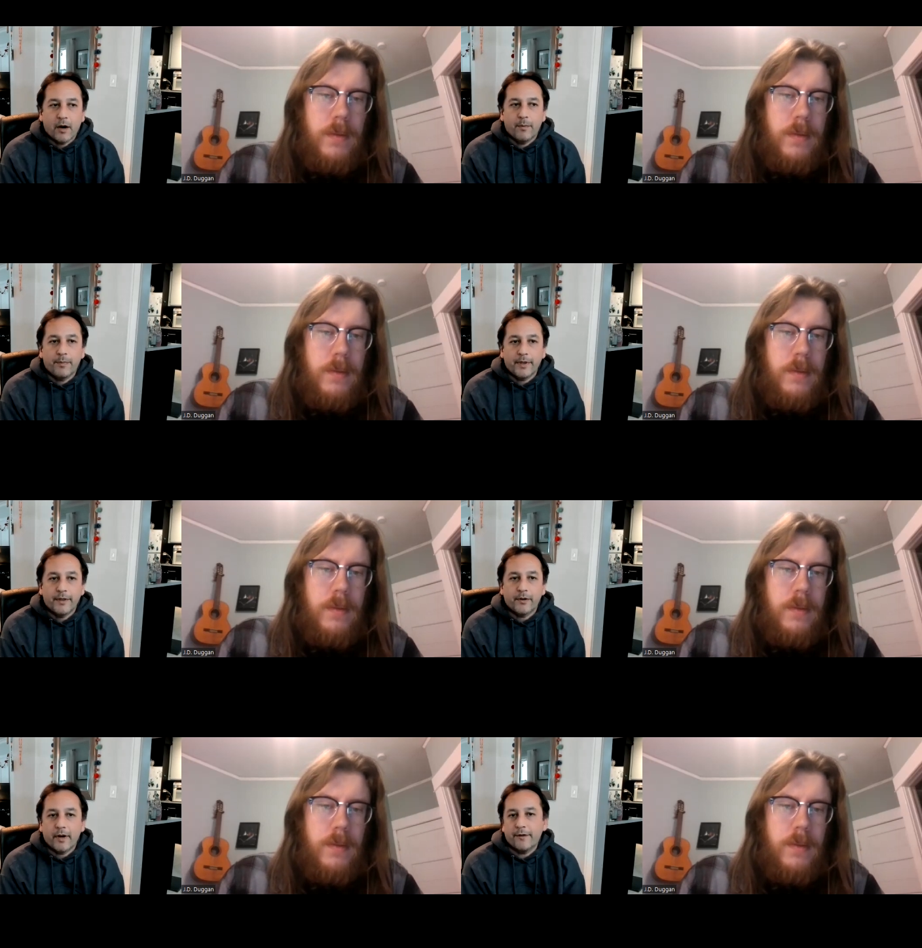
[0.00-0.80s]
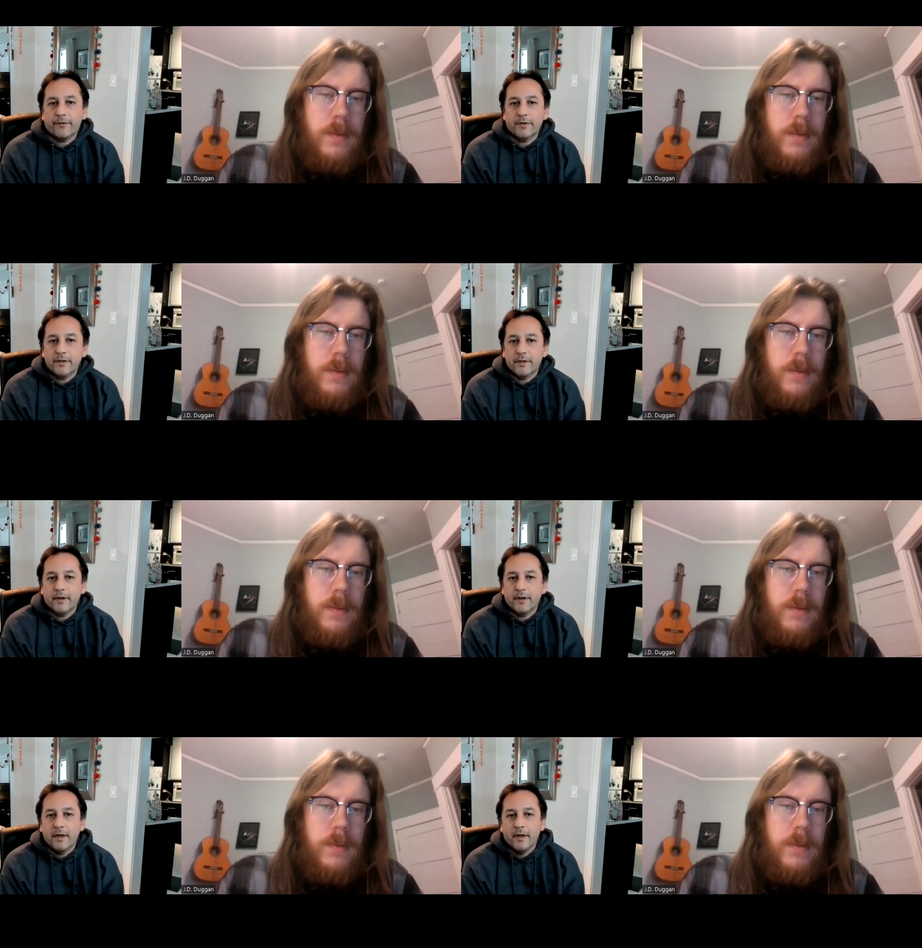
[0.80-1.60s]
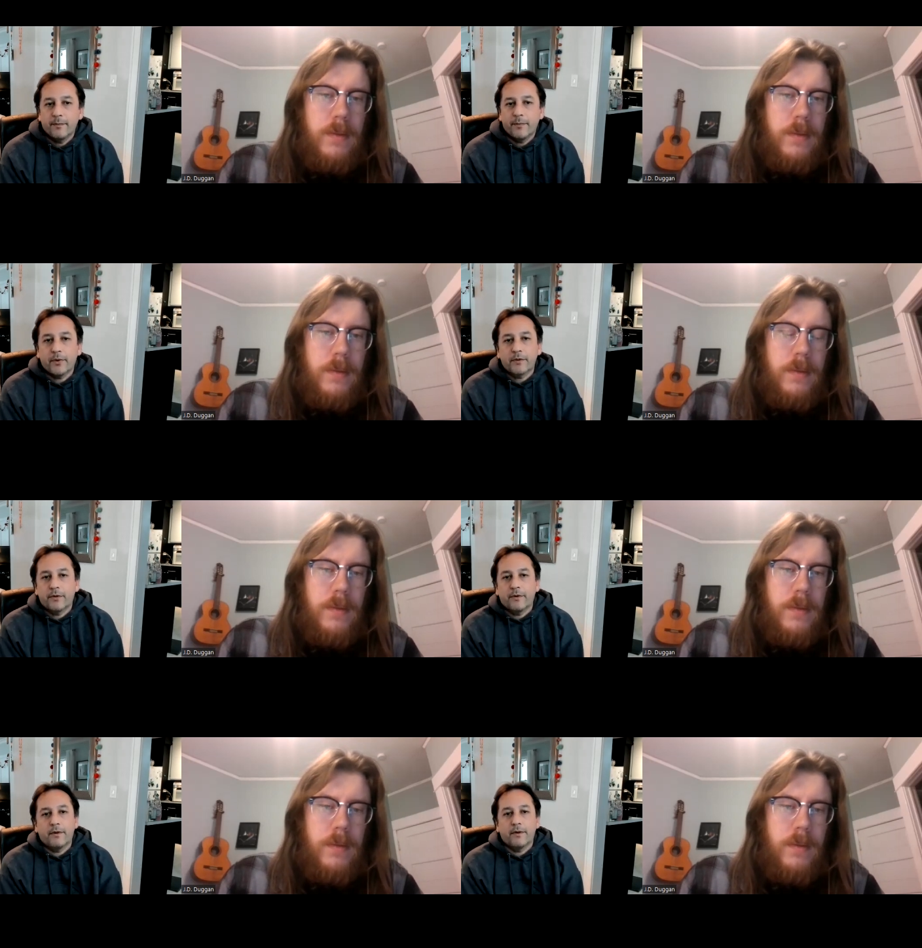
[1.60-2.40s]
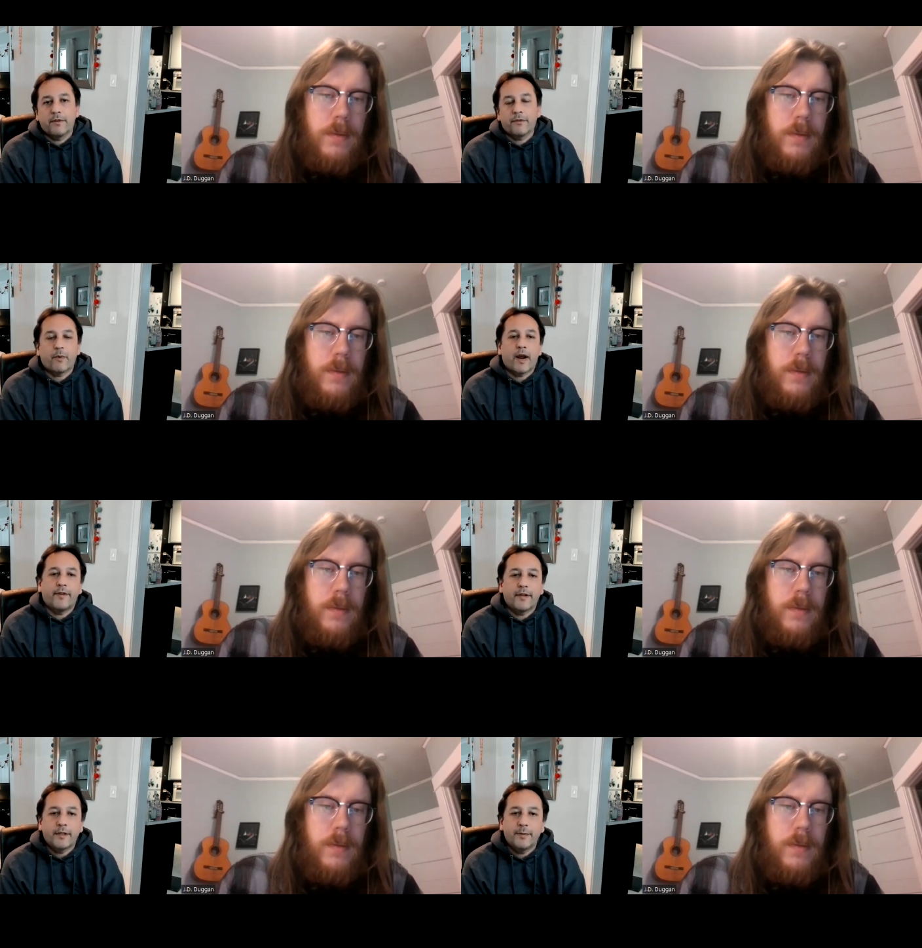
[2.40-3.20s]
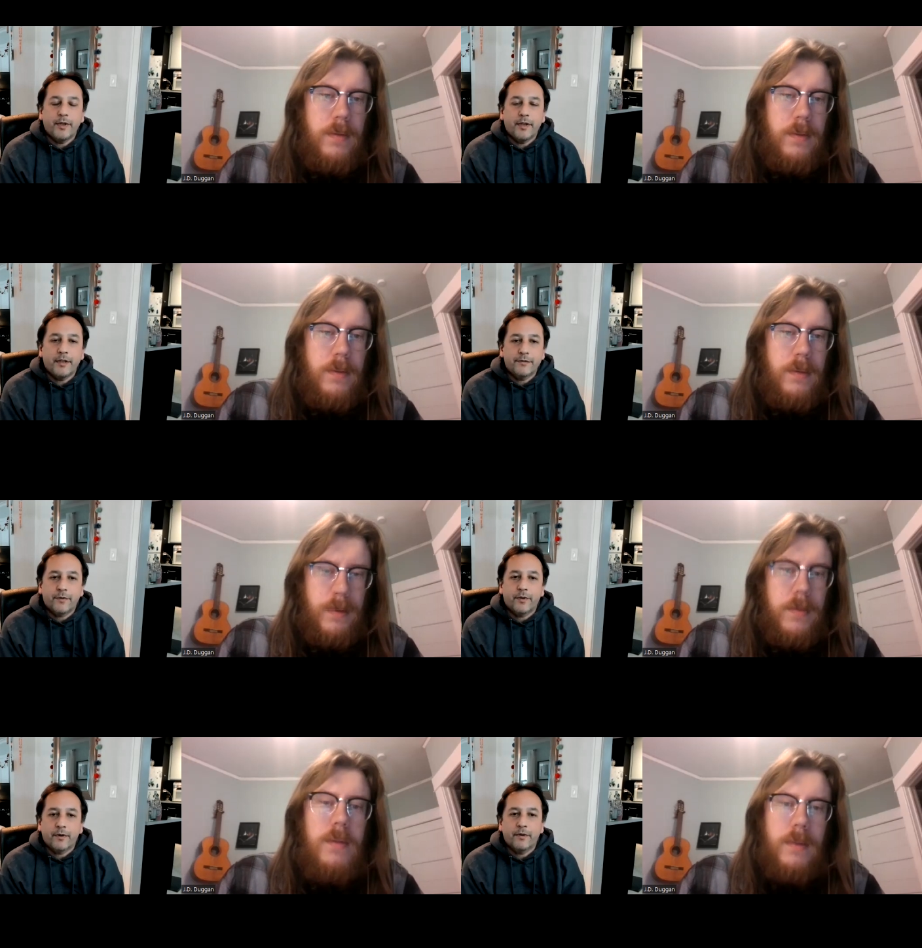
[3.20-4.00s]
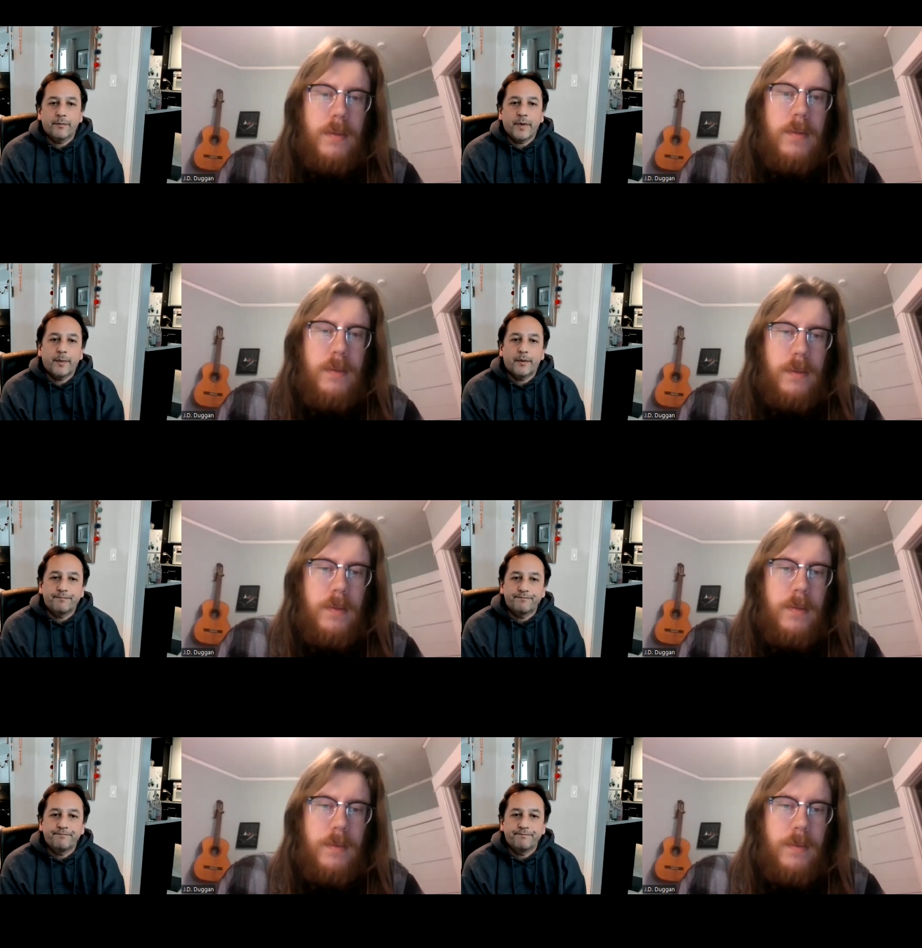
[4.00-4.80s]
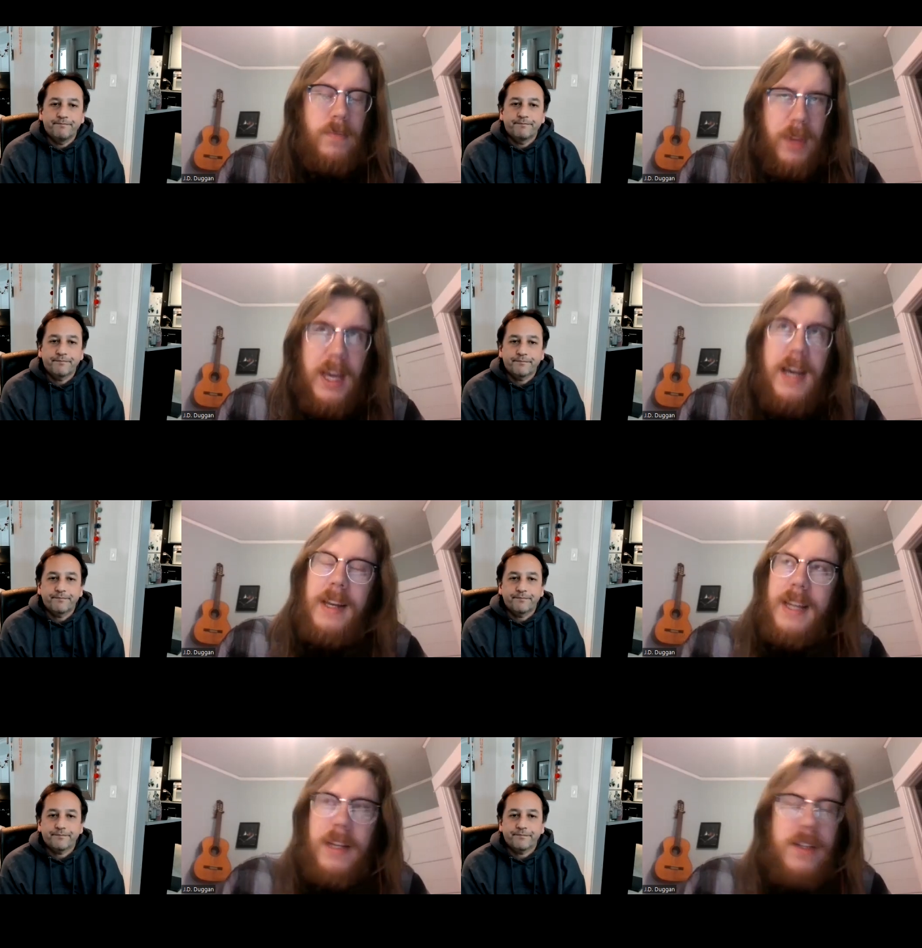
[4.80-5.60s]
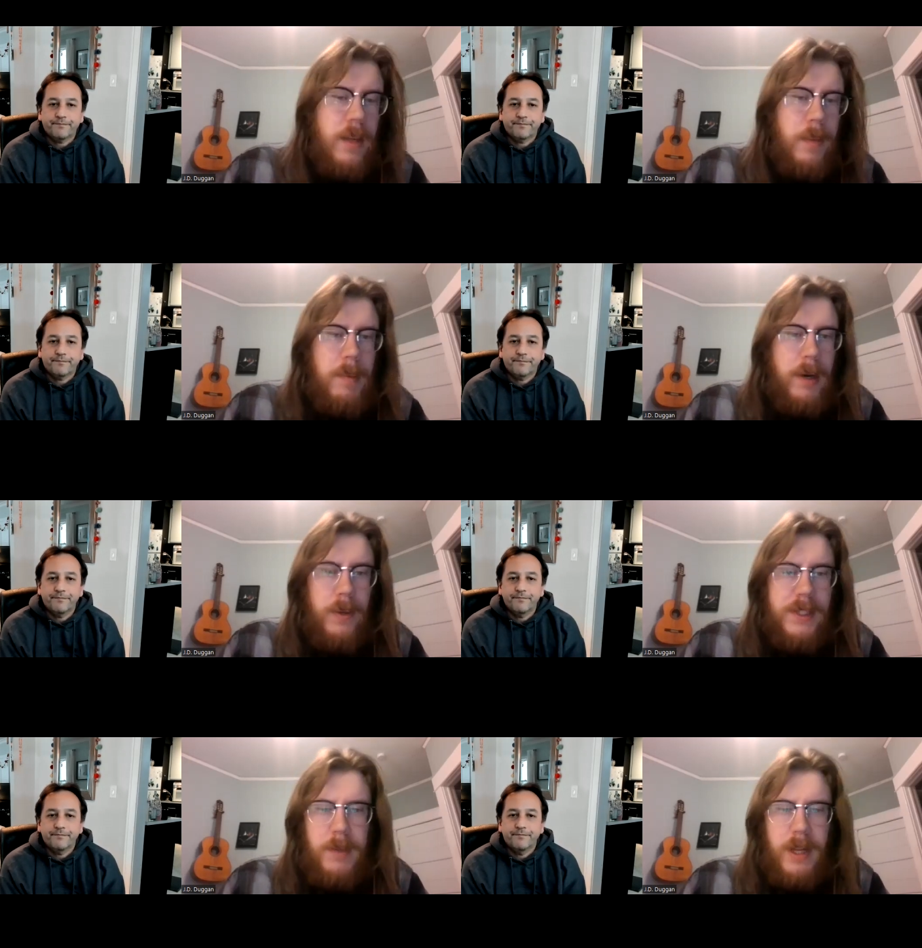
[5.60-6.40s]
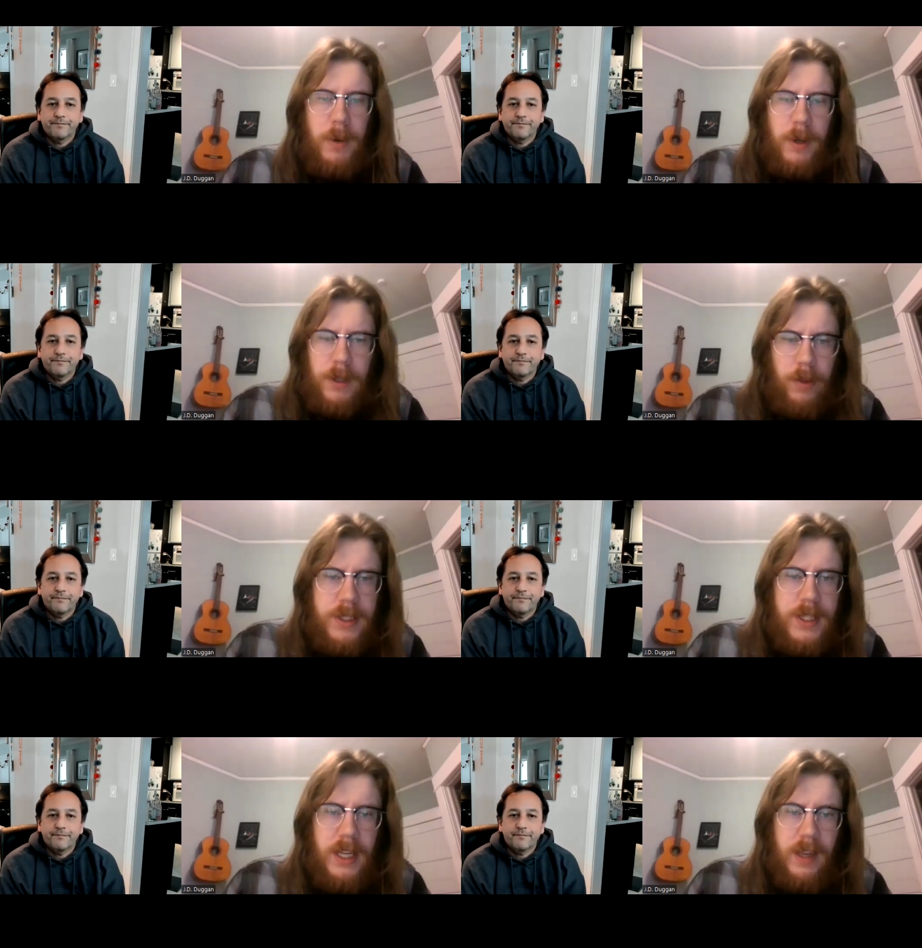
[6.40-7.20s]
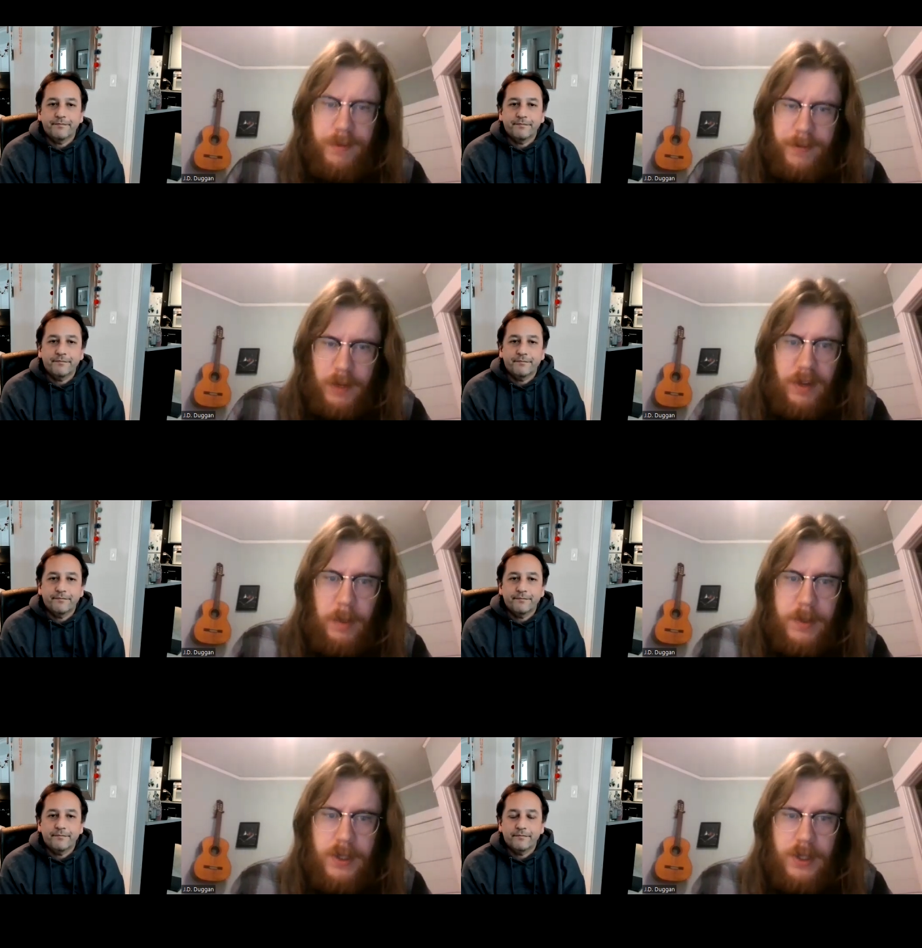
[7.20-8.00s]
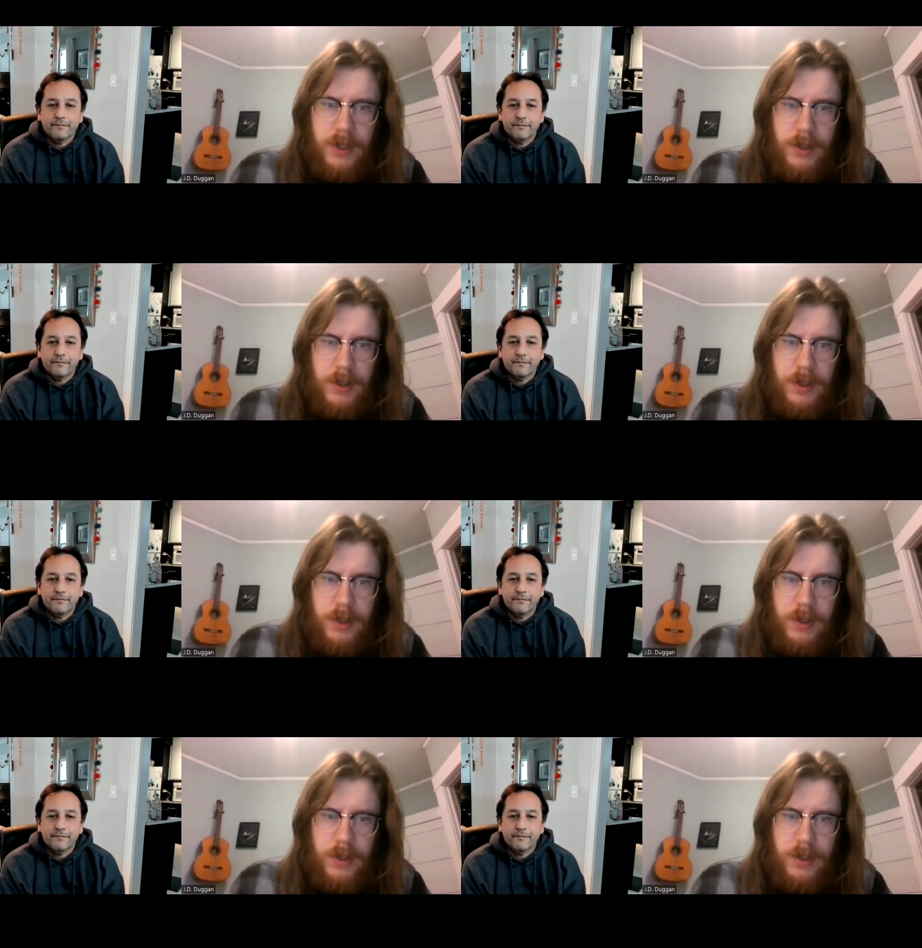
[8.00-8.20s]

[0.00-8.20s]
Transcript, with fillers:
Speaker 1: help in their efforts to build thriving communities for their
Speaker 2: people. Yeah. Can you tell me about what some of that work looks like? You've, you've helped